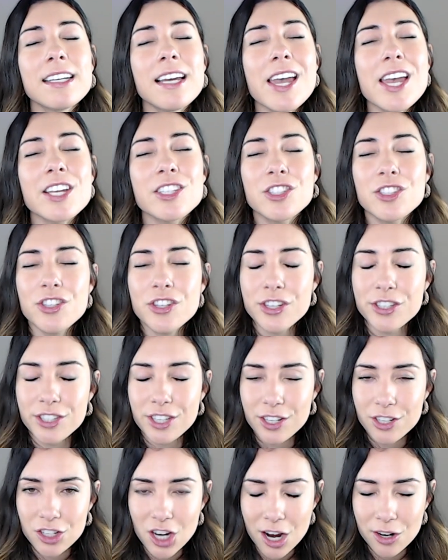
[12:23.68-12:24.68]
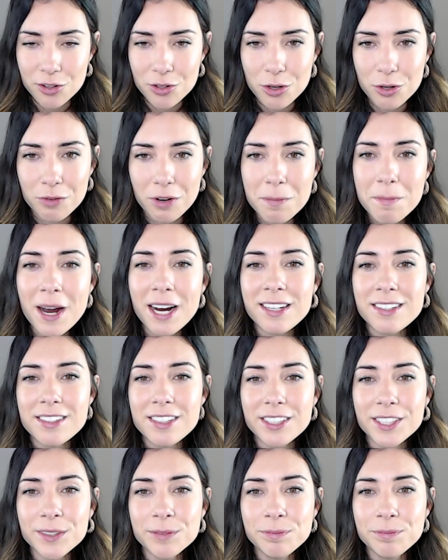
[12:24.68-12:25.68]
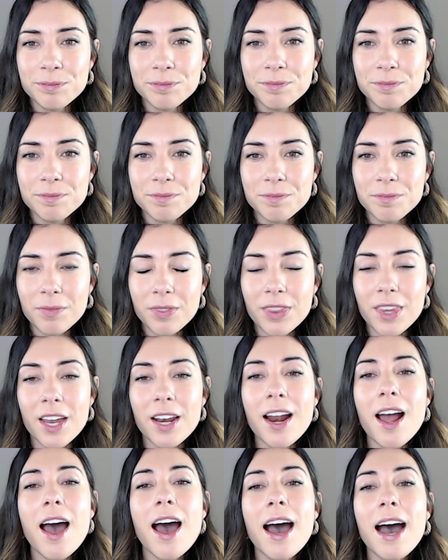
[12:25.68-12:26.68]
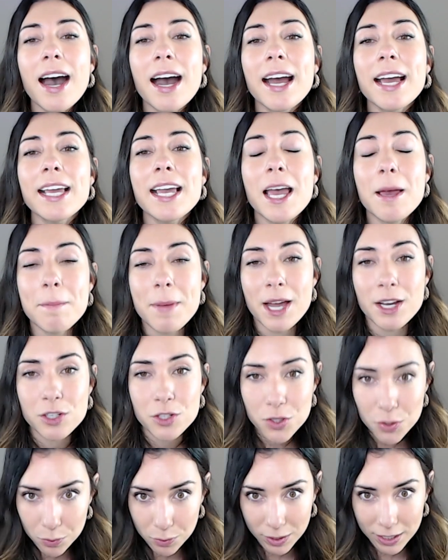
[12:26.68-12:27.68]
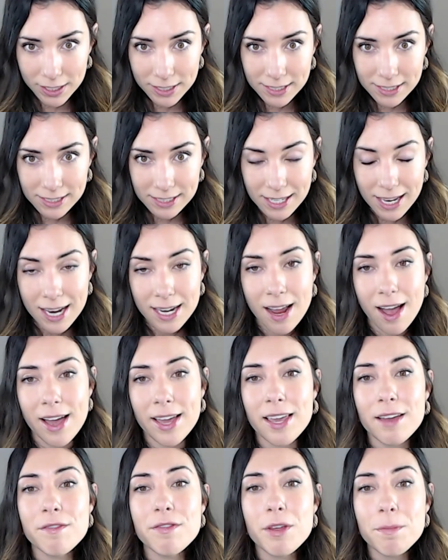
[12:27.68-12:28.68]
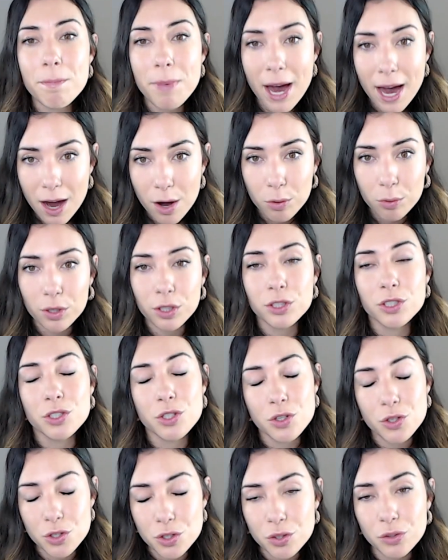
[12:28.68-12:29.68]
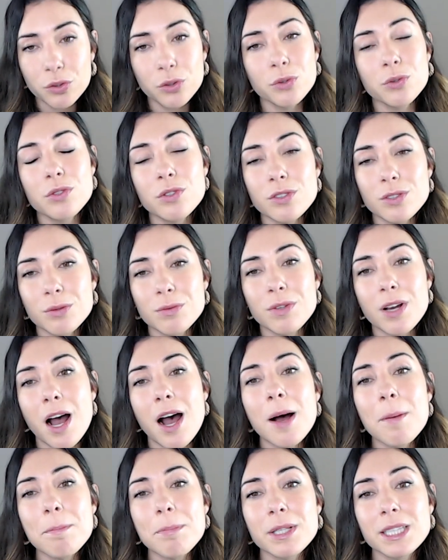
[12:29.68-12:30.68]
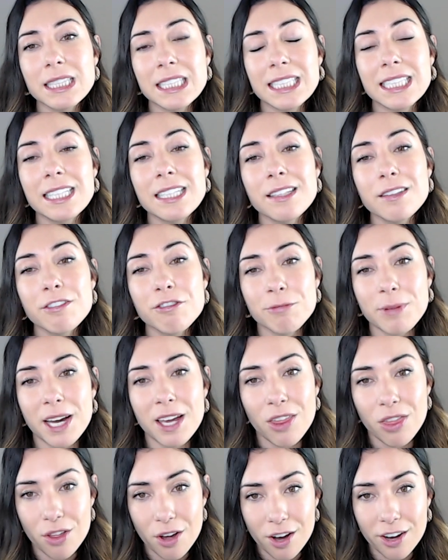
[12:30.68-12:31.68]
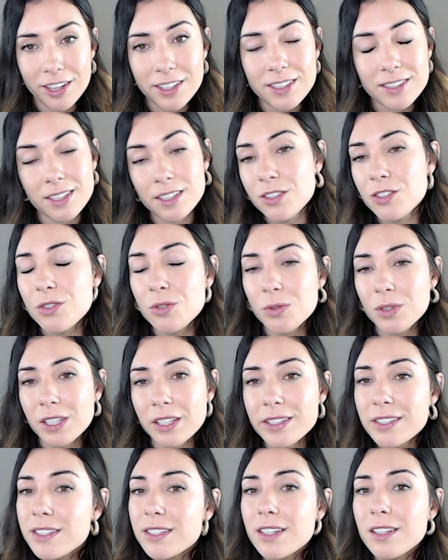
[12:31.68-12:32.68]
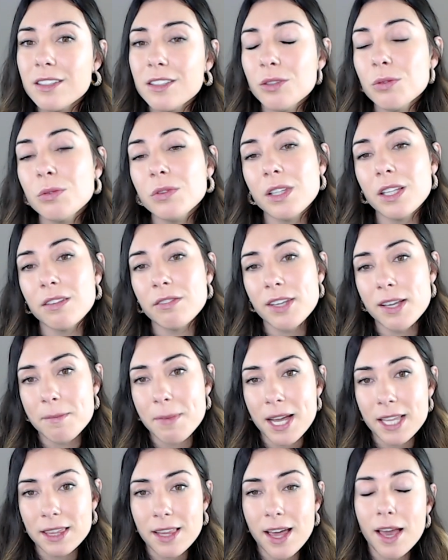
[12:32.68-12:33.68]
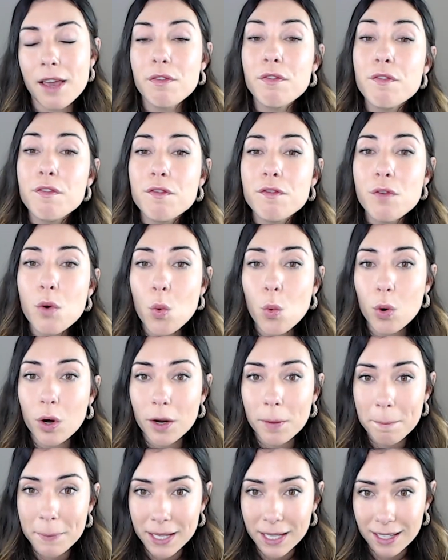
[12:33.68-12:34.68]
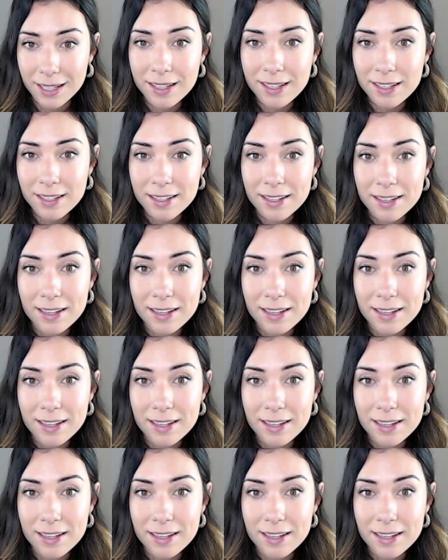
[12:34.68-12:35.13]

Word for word: it's just a gentle reminder that I am at choice and I have the power to choose to not believe my thoughts and to continue living my life for me,